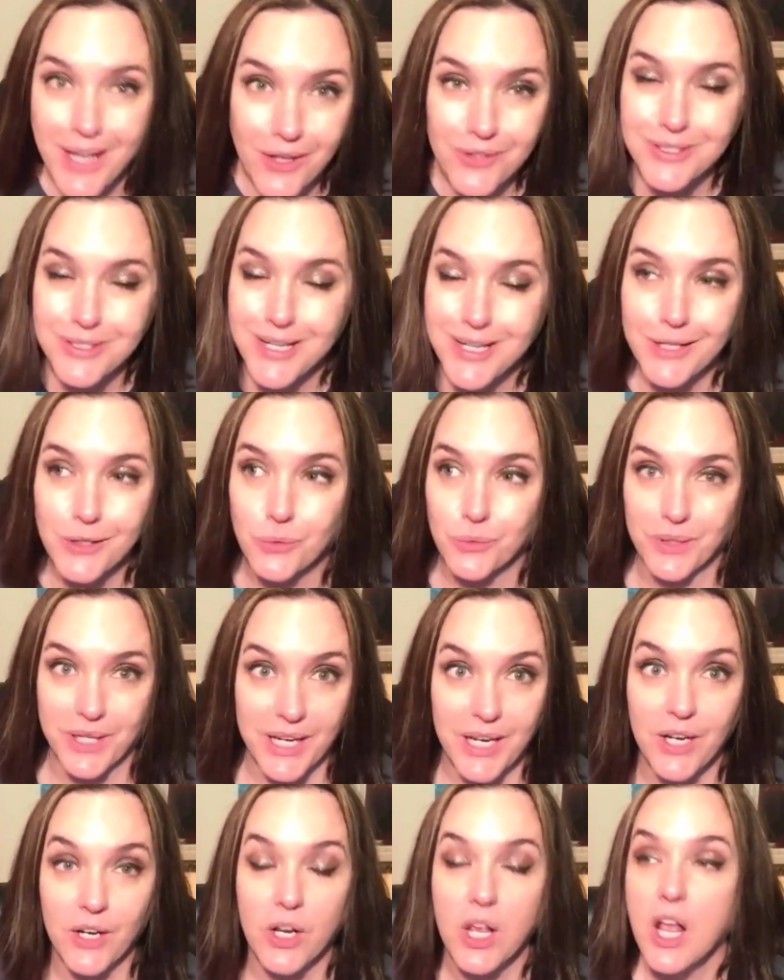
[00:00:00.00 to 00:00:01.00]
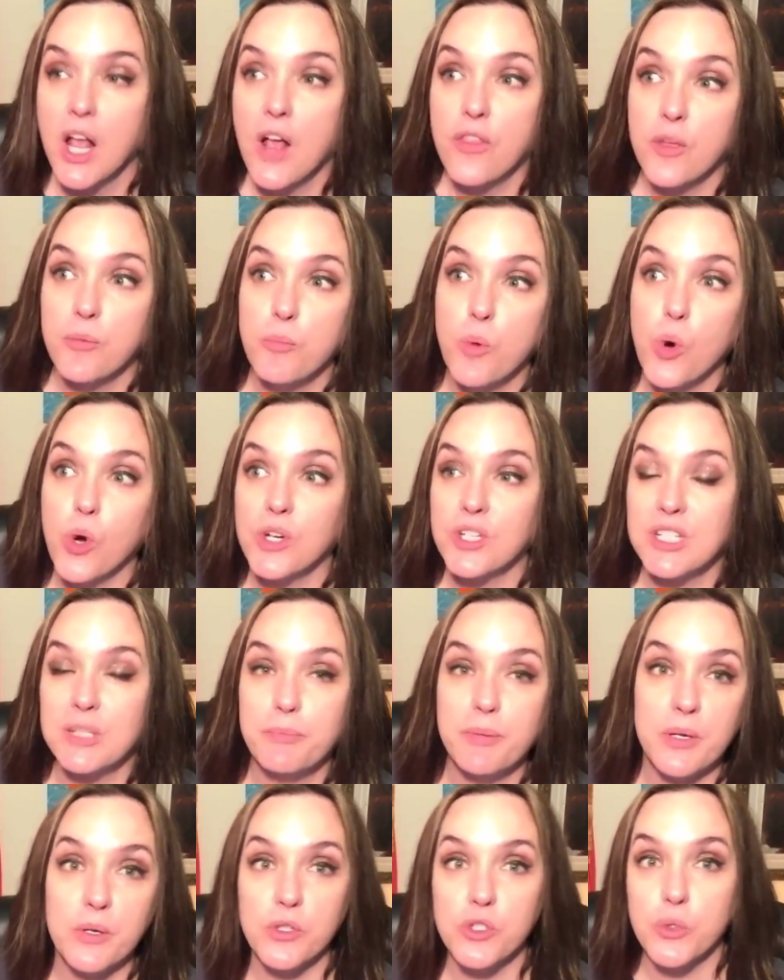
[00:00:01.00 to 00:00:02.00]
else. I don't care. The more
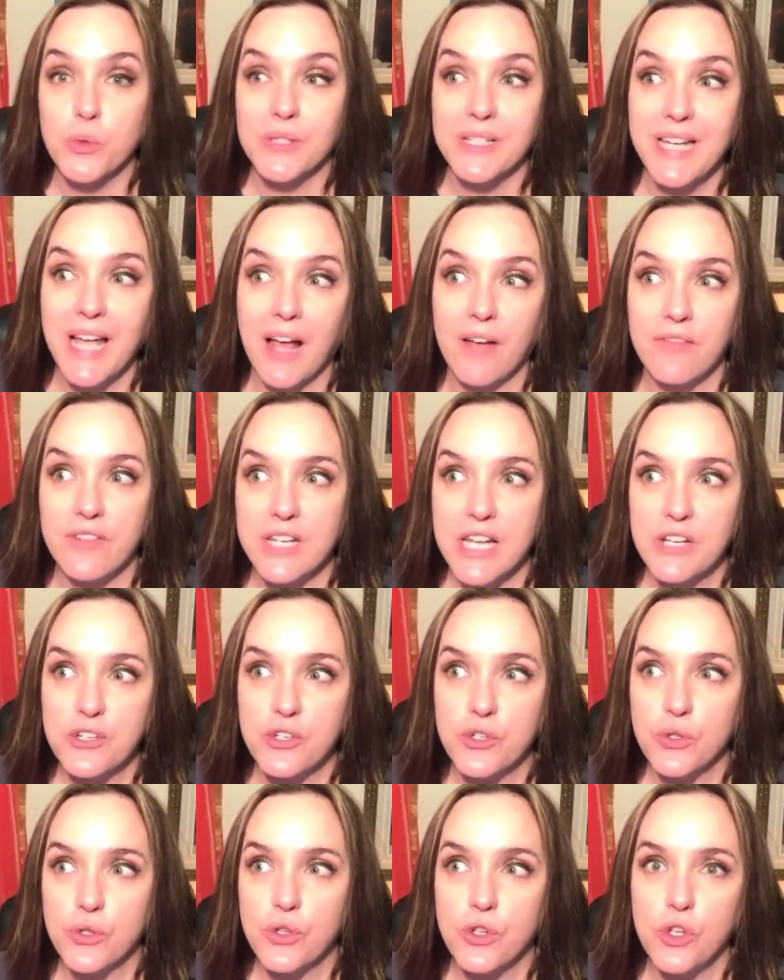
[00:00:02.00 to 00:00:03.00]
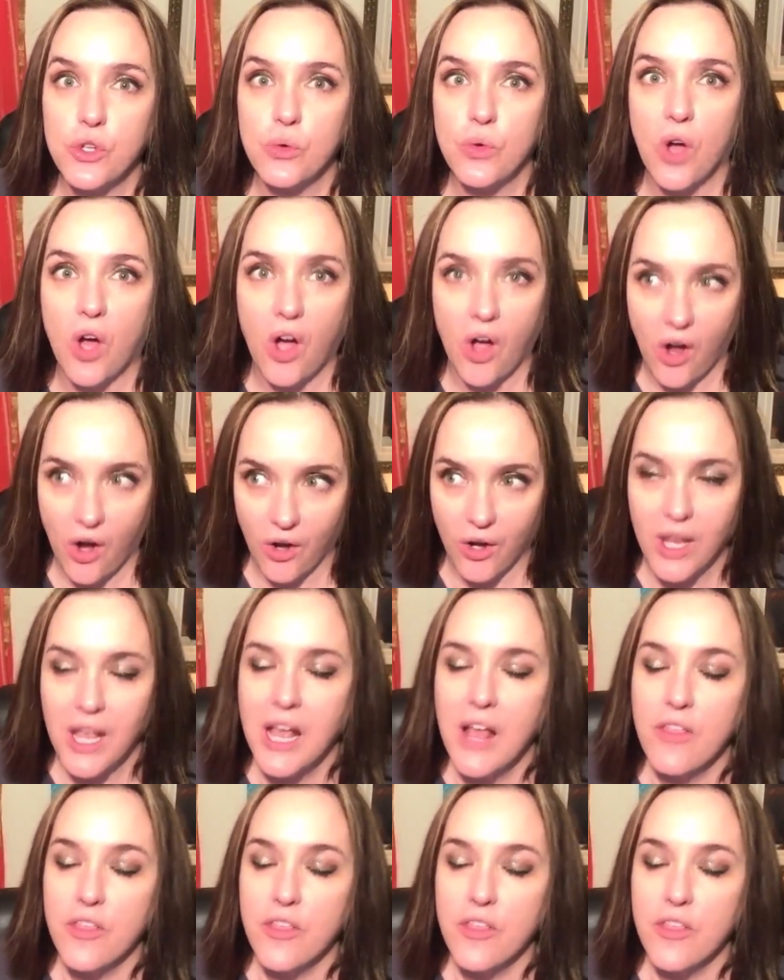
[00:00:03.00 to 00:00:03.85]
spiritually evidential you are,